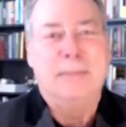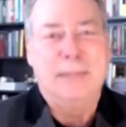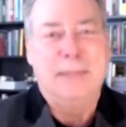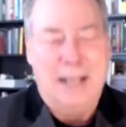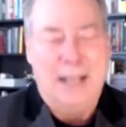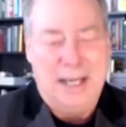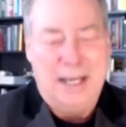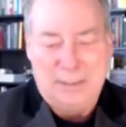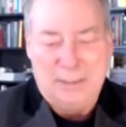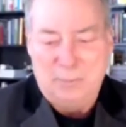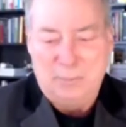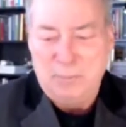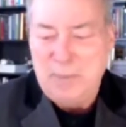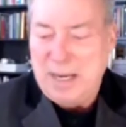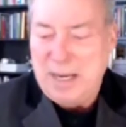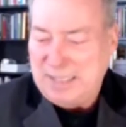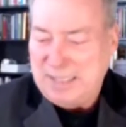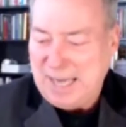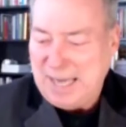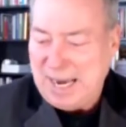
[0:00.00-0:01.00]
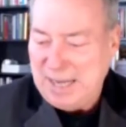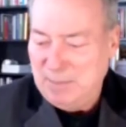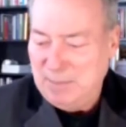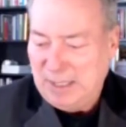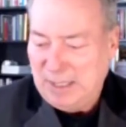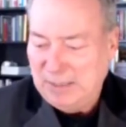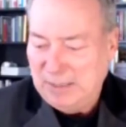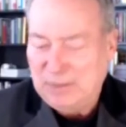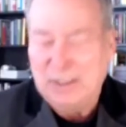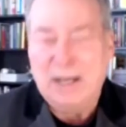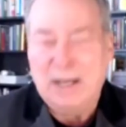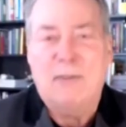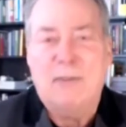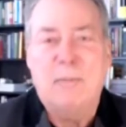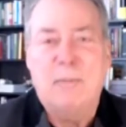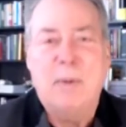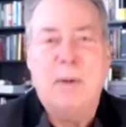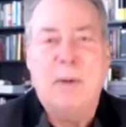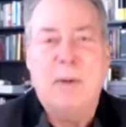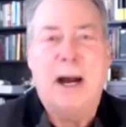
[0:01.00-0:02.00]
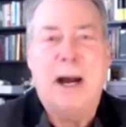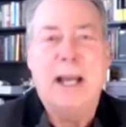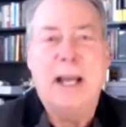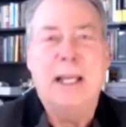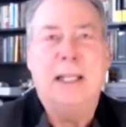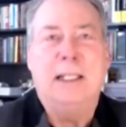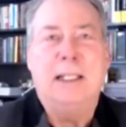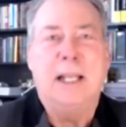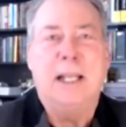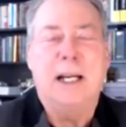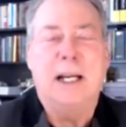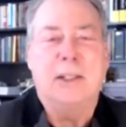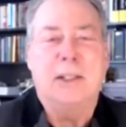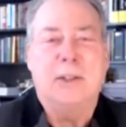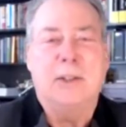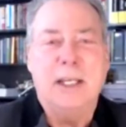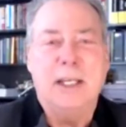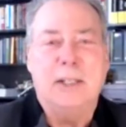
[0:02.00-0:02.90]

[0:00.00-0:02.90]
I maintained myself, but my youngest